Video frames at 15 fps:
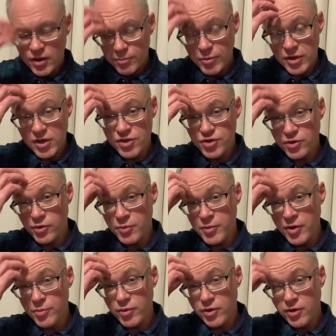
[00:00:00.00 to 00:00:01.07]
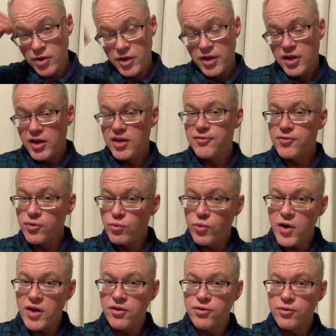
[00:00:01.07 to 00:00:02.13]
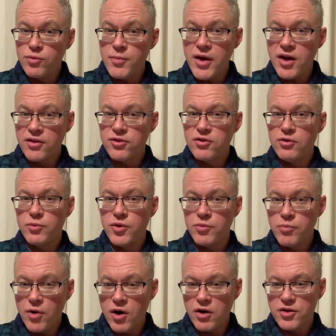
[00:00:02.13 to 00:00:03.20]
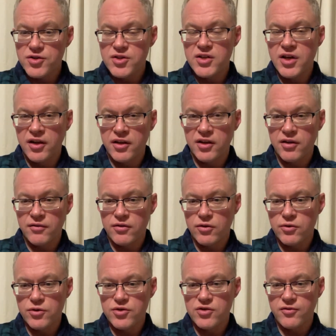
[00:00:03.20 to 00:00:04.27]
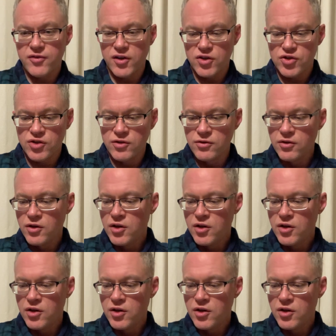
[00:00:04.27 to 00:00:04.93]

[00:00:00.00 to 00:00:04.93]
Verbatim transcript: Because you'll remember, if you read through Matthew and Mark's telling of the crucifixion,